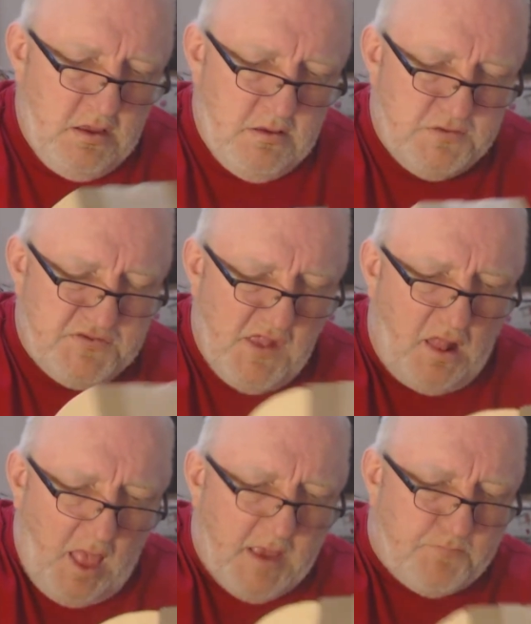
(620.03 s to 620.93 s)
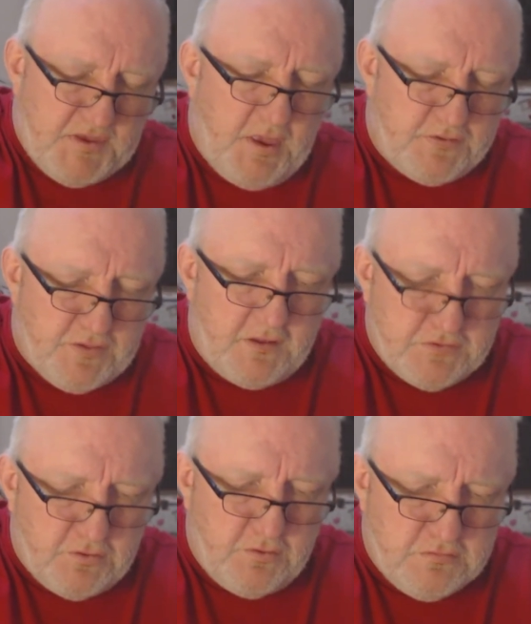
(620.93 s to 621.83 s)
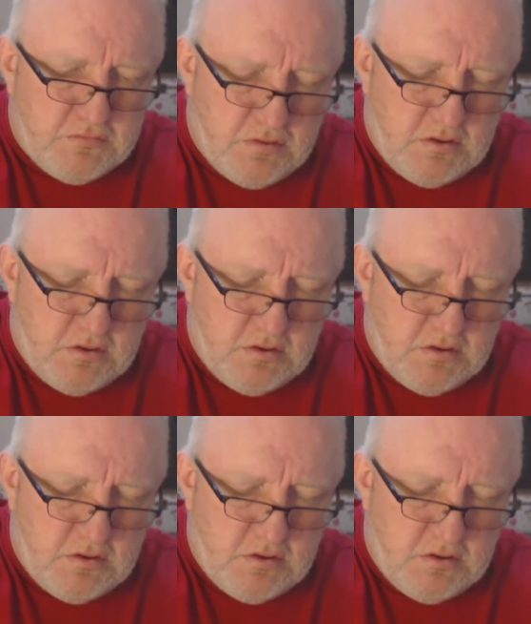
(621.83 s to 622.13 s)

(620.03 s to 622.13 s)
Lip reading: It's not like PSA, dude.